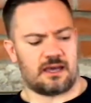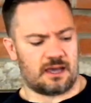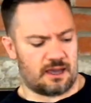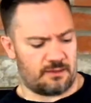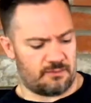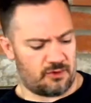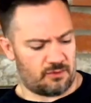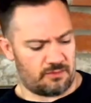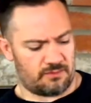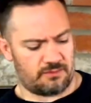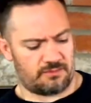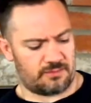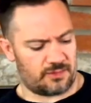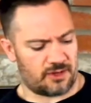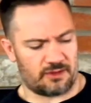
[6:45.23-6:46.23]
um, oh,
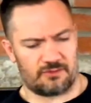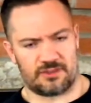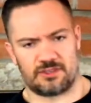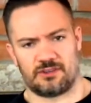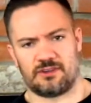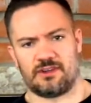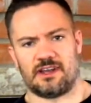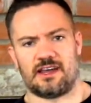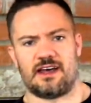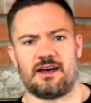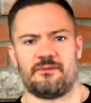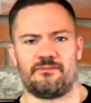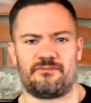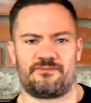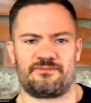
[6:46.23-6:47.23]
got a visitor.
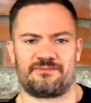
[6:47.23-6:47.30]
Um,